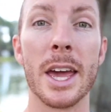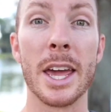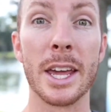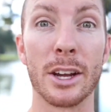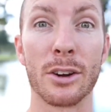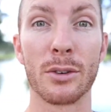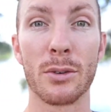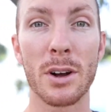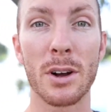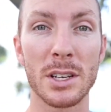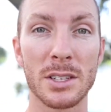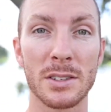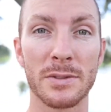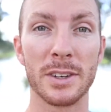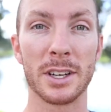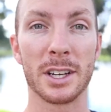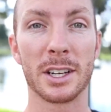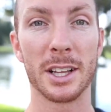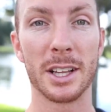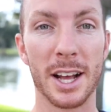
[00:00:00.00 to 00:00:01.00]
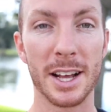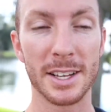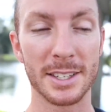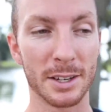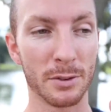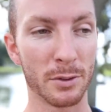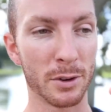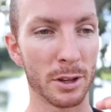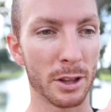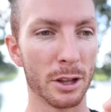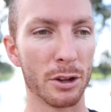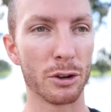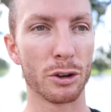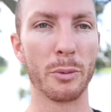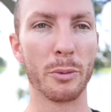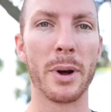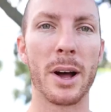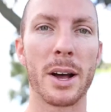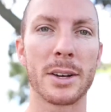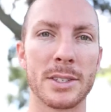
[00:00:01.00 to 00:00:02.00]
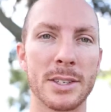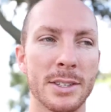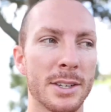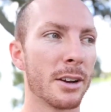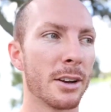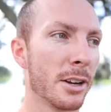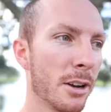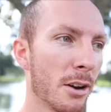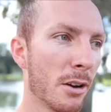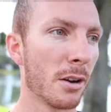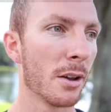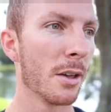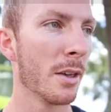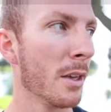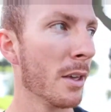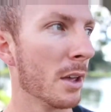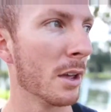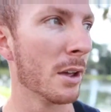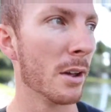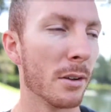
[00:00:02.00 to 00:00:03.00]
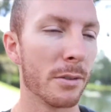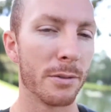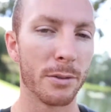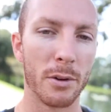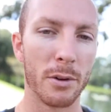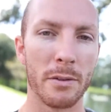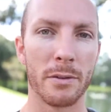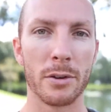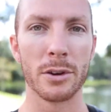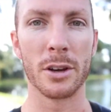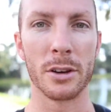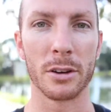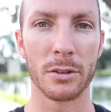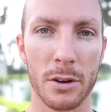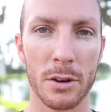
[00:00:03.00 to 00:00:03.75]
a CrossFit class at one of the local boxes out here every young